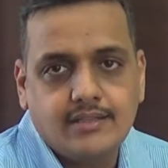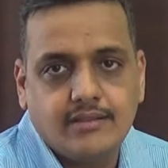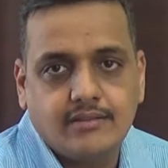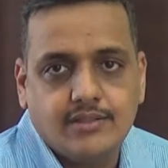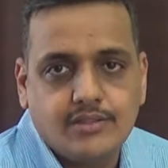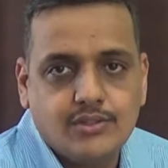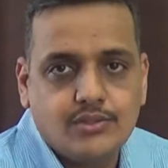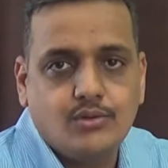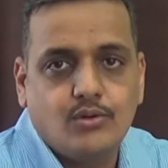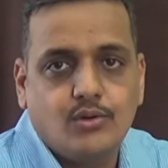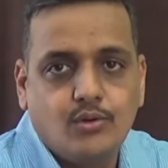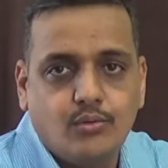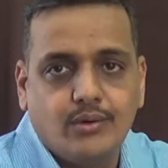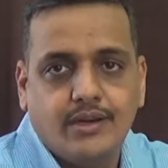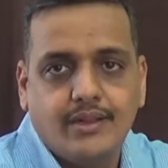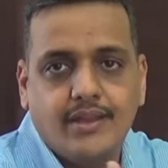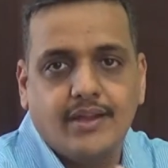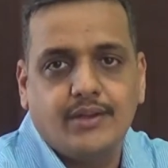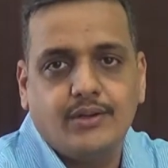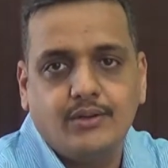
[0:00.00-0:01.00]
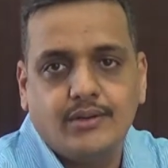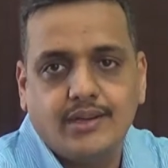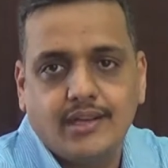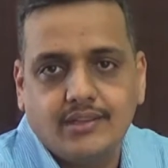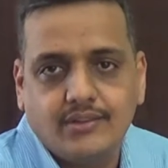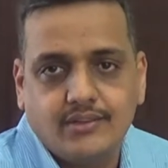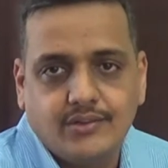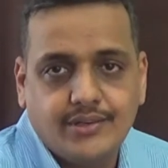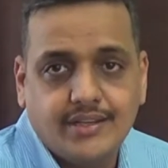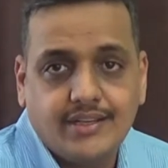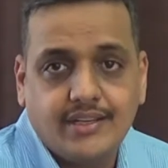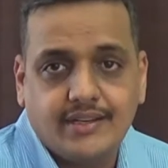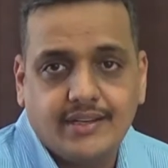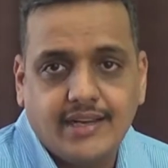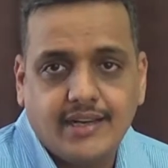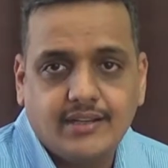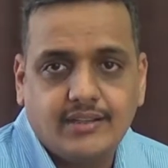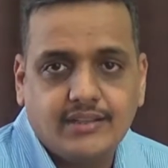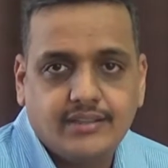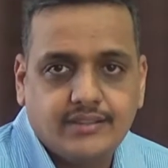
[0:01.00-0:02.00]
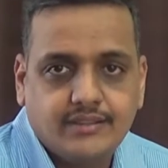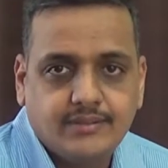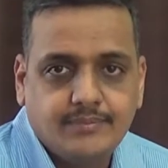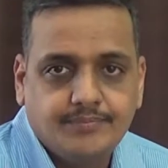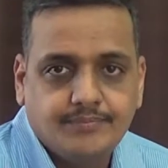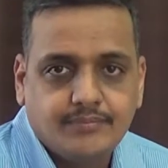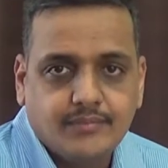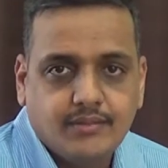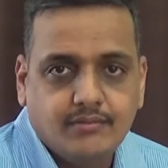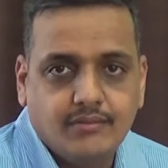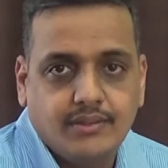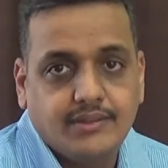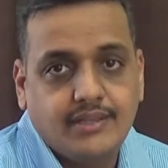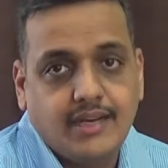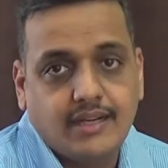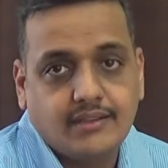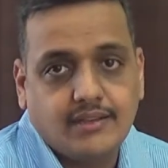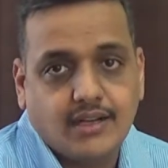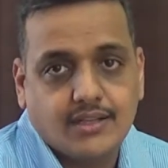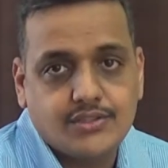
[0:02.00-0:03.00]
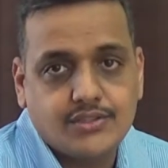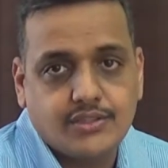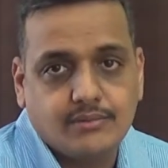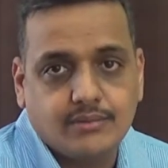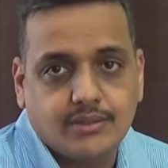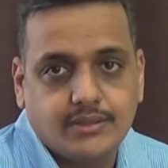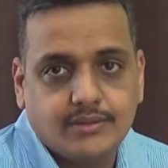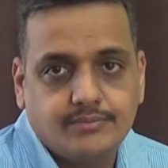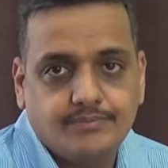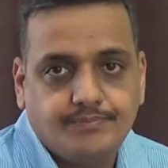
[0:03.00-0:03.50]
There is no way that you can reconnect with that customer.